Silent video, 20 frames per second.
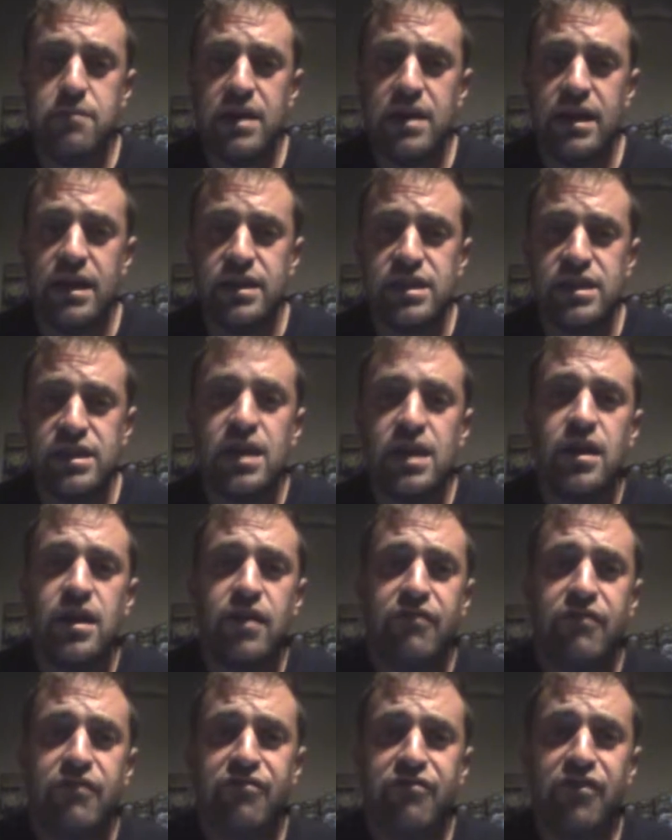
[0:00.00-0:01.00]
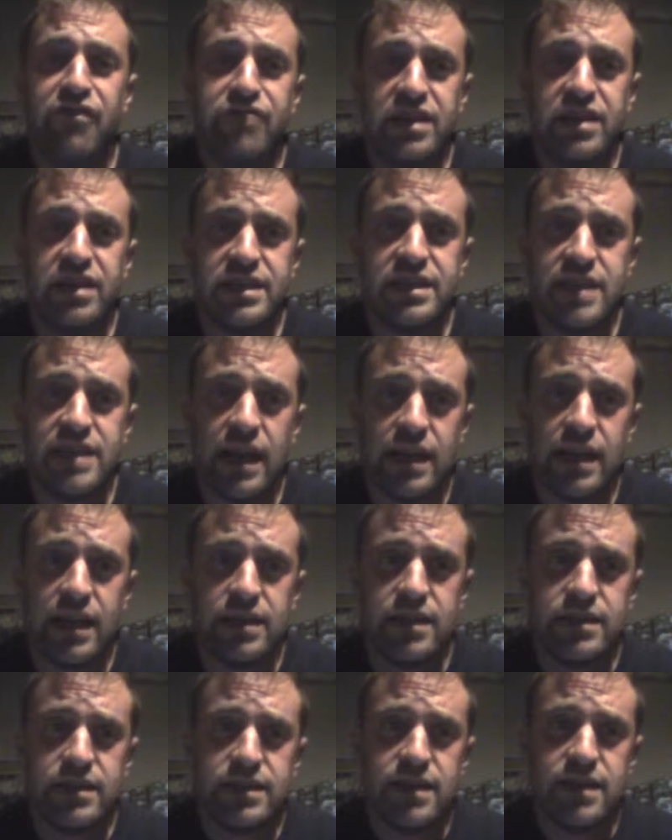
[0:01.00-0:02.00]
minutes, 50
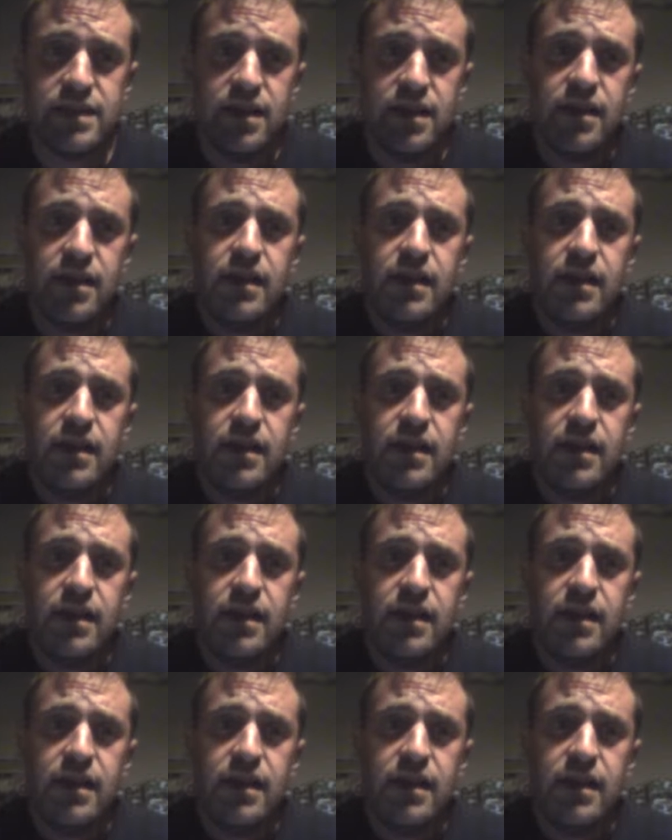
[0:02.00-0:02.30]
seconds.